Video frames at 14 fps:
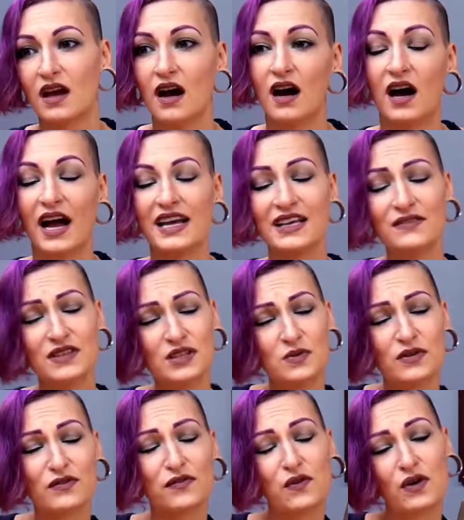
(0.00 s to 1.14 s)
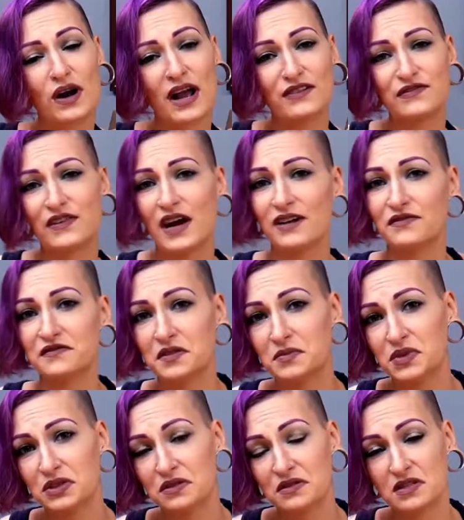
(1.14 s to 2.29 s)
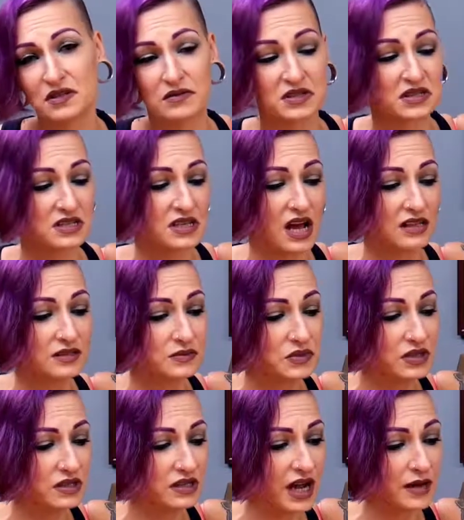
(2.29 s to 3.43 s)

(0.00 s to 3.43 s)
I give this one a 4 out of 5 full moons. It was a solid book.